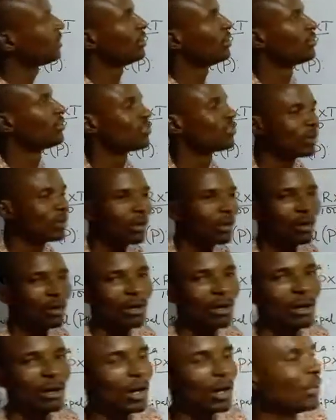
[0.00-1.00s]
this,
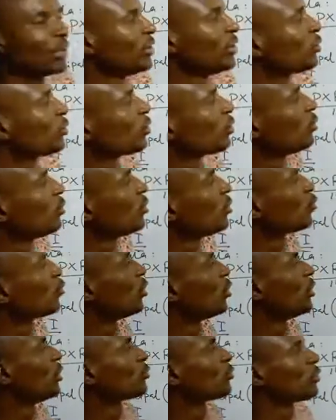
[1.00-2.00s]
all you need to do is
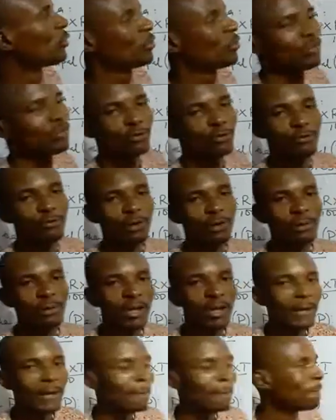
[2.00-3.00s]
to introduce the
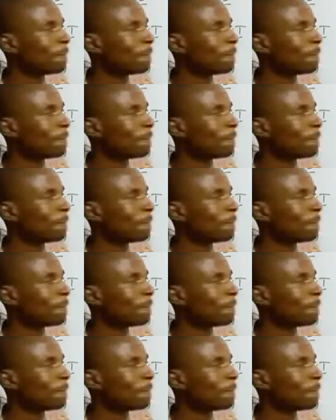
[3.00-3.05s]
formula.